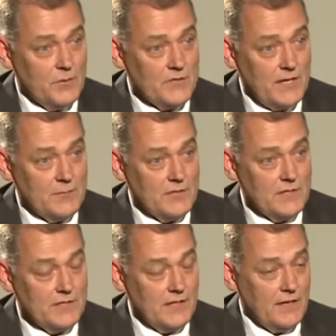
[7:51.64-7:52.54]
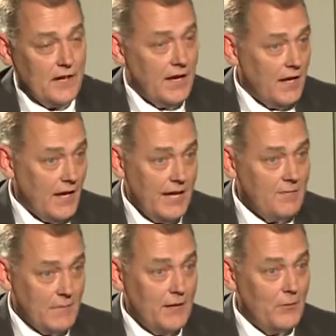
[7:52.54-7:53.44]
perceptions. That I
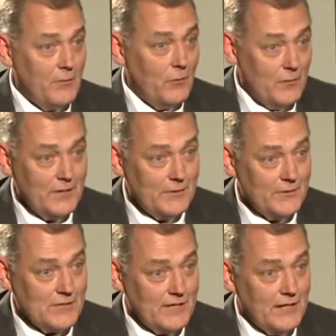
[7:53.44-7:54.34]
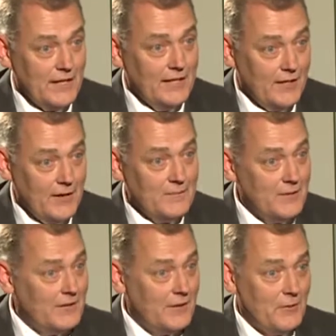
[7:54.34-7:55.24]
have my own oils that I love
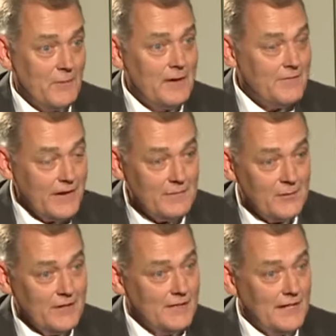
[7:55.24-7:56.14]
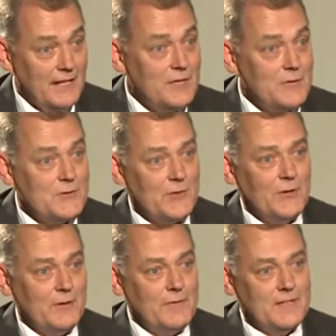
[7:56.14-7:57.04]
and that are my favorite and that I use
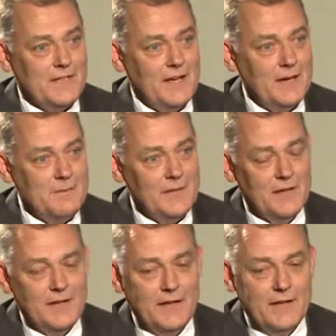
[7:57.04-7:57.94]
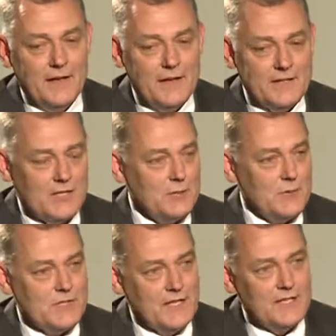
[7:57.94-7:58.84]
all of the time. It's
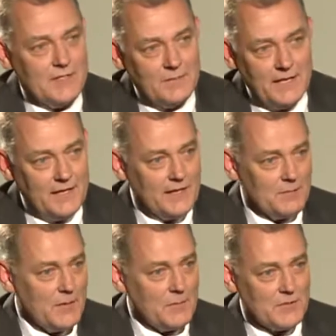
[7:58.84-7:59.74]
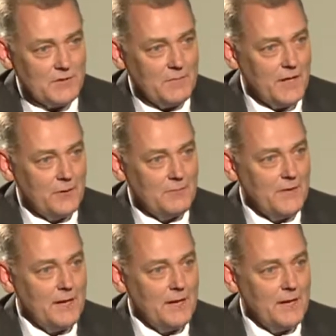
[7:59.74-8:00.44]
interesting to me that members of my own